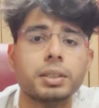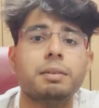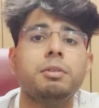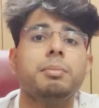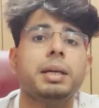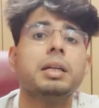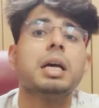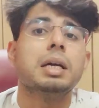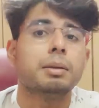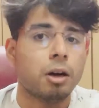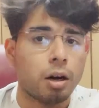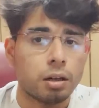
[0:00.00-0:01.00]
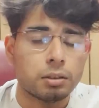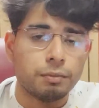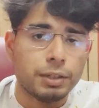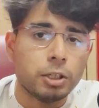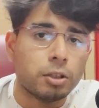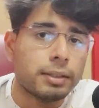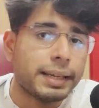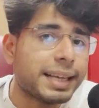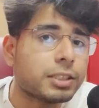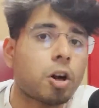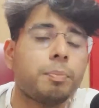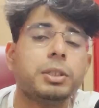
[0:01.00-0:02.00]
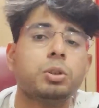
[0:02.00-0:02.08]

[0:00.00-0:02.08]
I will make the video on the next topic.